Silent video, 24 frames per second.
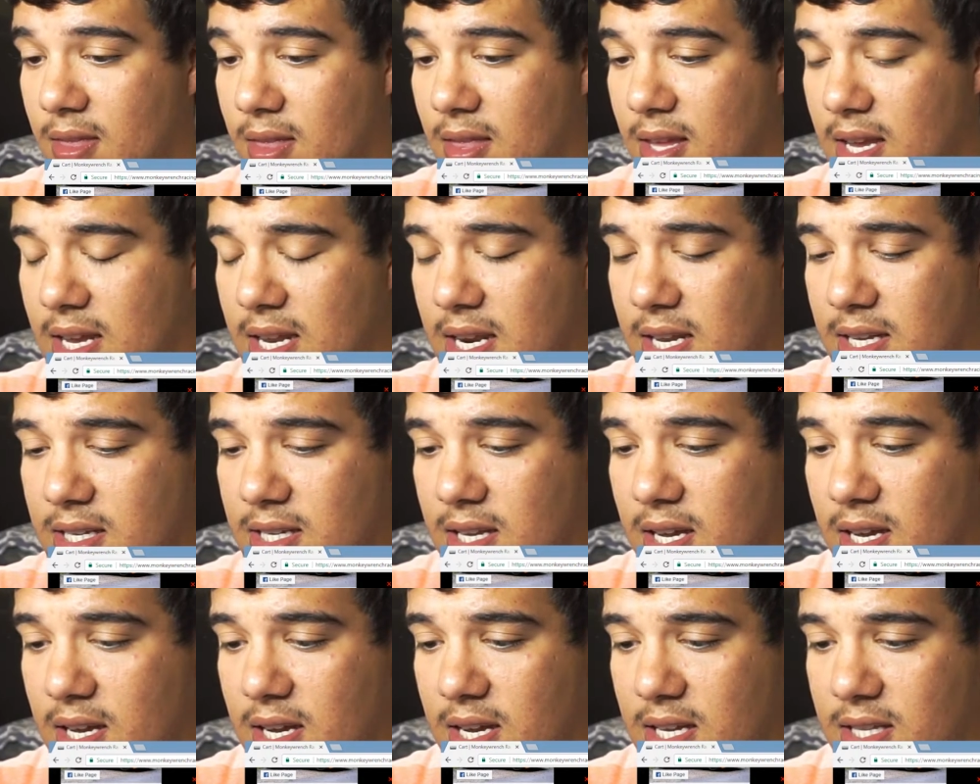It's
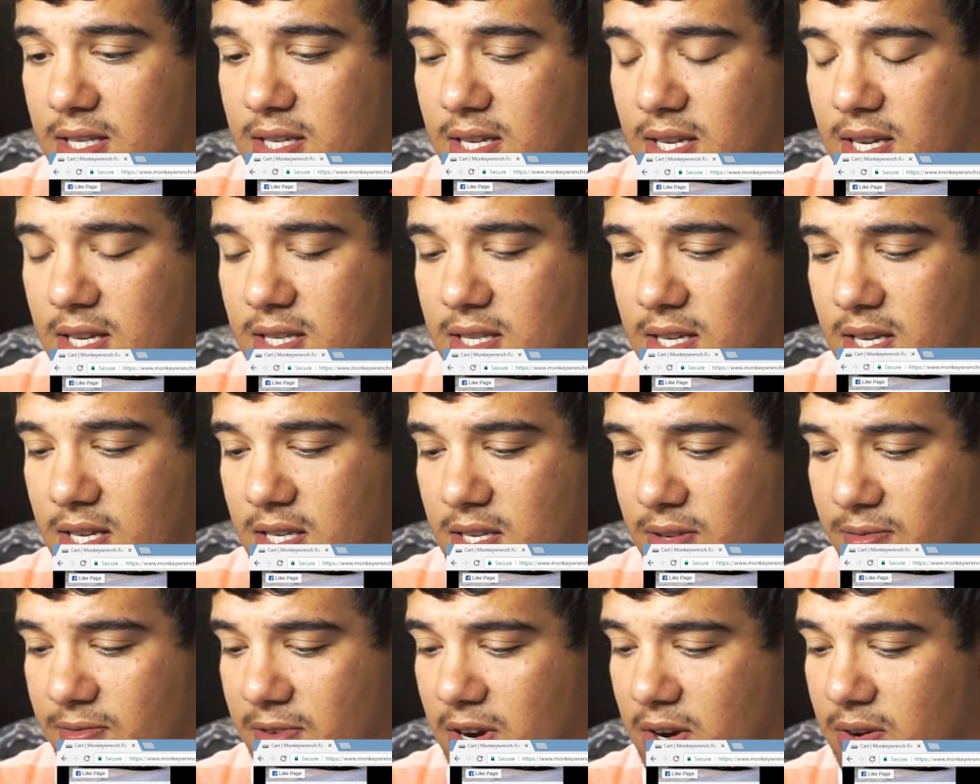
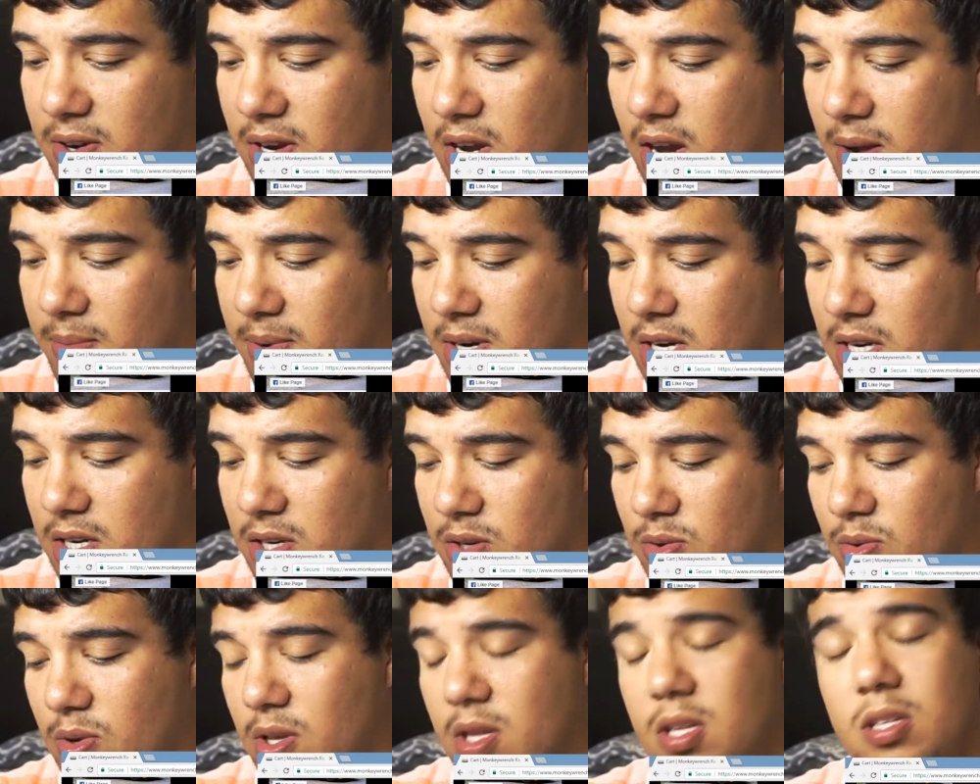a very common
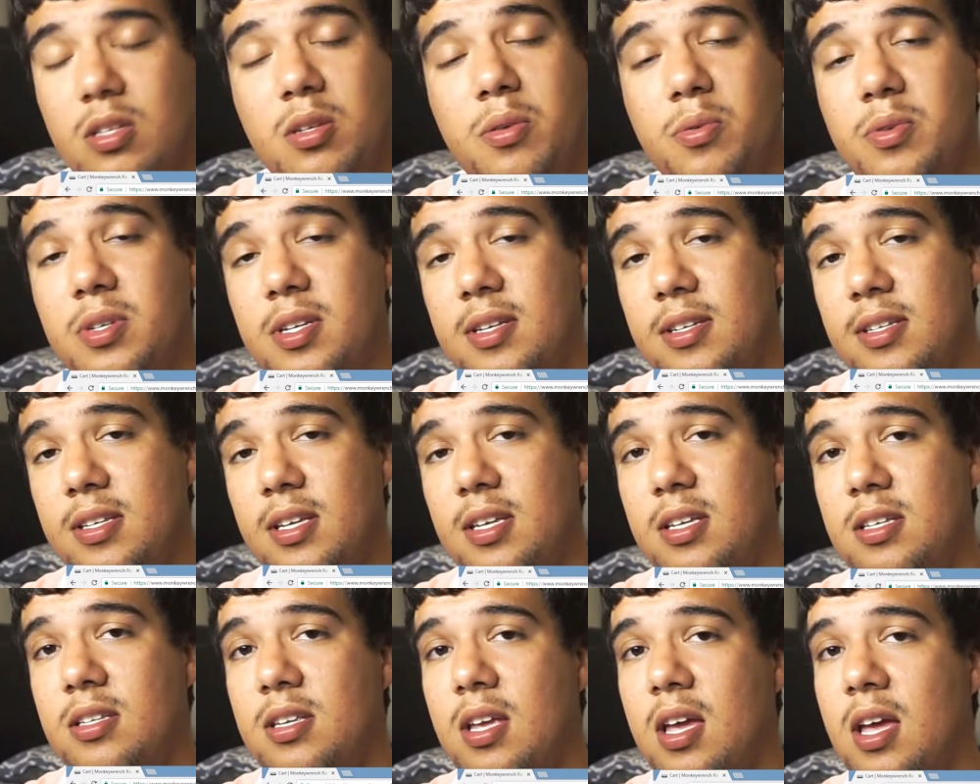issue on the
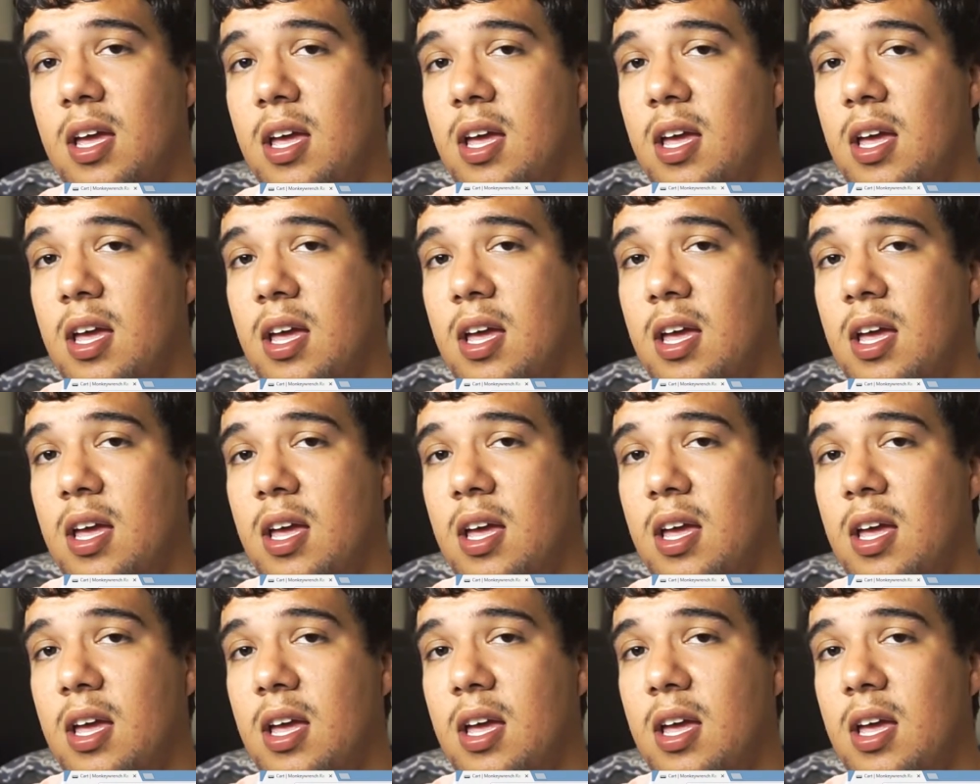2ZZs.